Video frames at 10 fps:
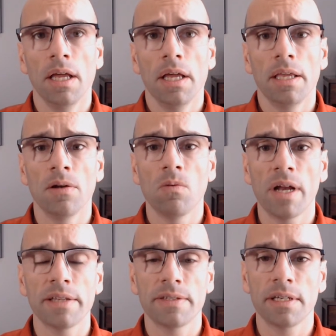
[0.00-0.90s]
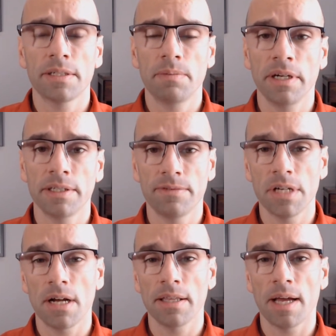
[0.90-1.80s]
you know, what is the experience of
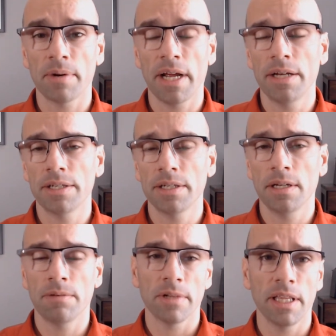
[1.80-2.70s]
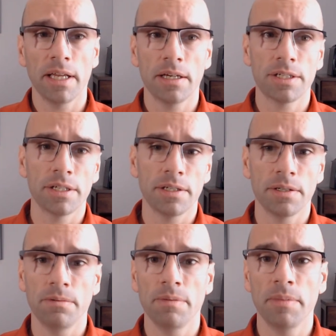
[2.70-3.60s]
child apprehension in relation
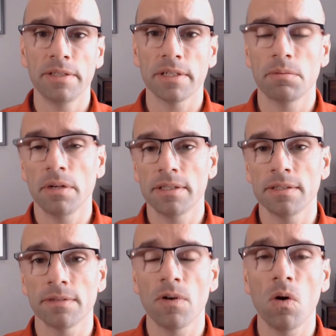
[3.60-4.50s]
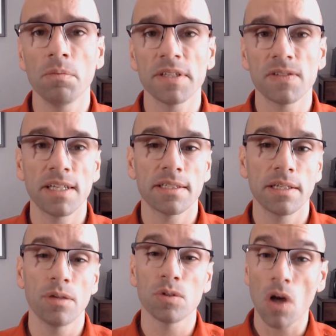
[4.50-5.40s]
to women's experiences of homelessness,
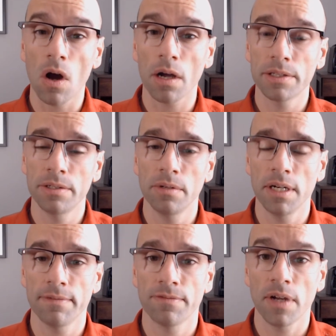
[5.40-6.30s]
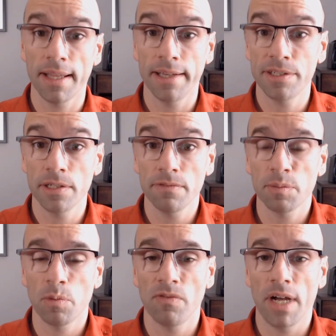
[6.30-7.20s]
and you talk to a frontline service
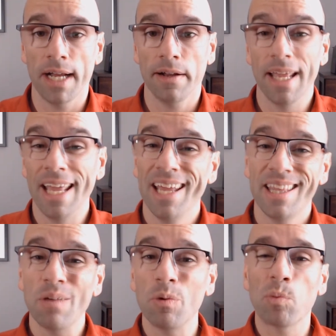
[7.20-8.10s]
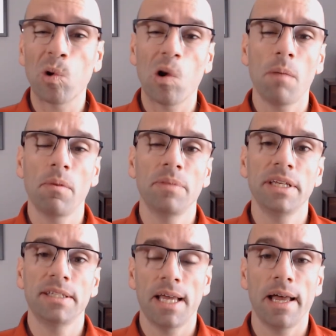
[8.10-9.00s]
provider, they would
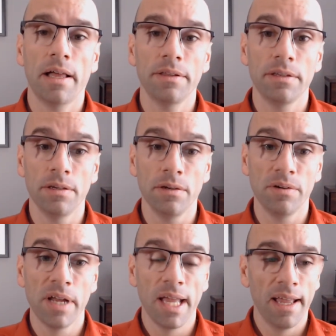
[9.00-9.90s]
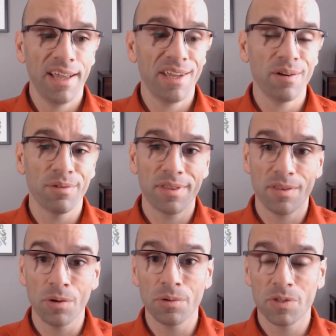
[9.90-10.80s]
probably tell you, you know,
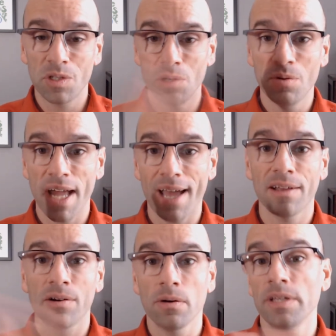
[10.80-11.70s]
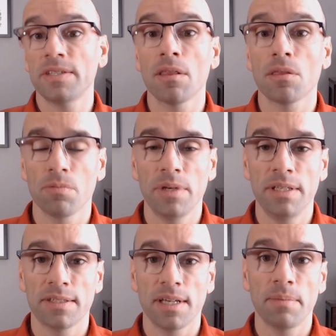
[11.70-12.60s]
those two categories and three
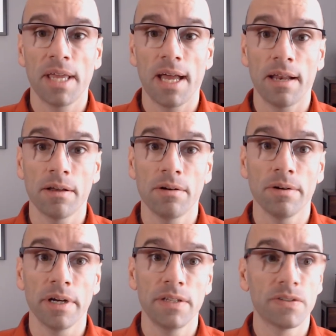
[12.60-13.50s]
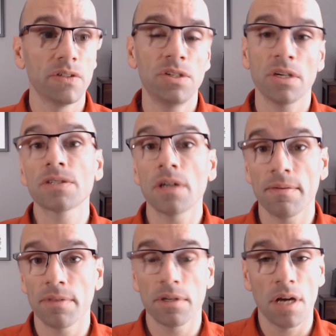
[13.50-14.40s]
subcategories just
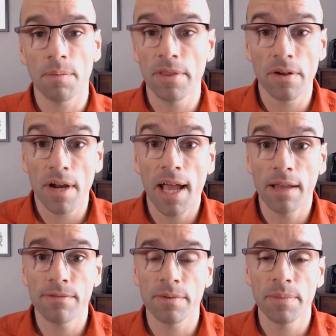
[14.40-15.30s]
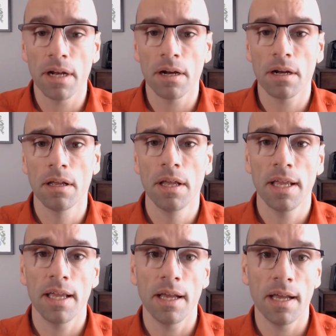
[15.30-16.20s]
off the top of their head from their
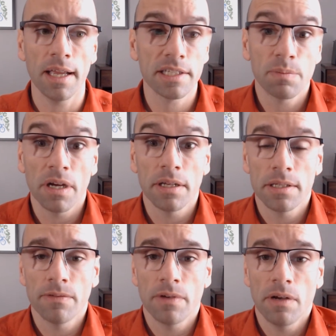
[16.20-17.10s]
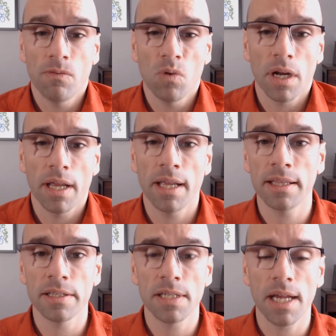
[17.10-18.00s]
experience of working in
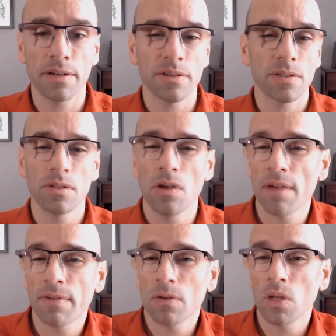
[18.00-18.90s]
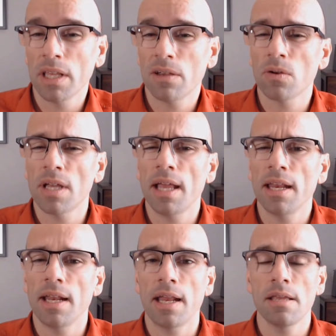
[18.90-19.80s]
the sector. And so you haven't really
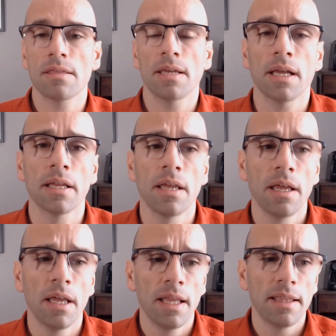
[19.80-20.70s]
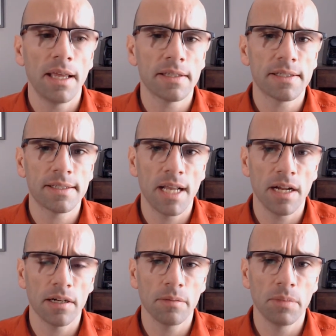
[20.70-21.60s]
created anything that's
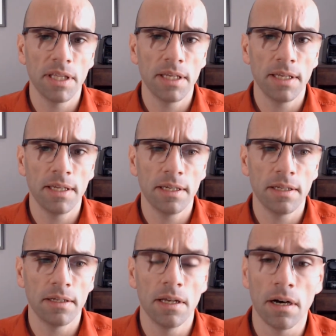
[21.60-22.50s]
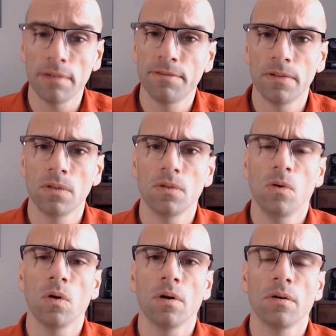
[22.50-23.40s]
terribly novel
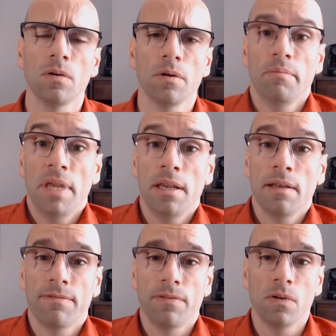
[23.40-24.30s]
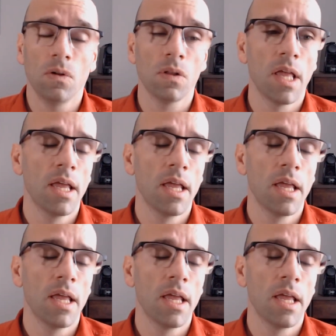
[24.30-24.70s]
or meaningful,